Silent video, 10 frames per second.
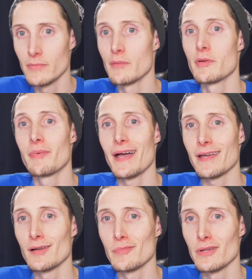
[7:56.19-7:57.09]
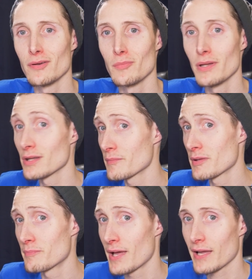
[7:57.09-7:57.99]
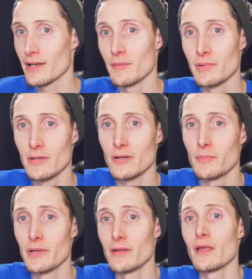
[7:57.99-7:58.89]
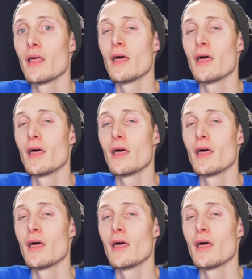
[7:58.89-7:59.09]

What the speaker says: Let me back it up a little bit. Let me back it up a little bit.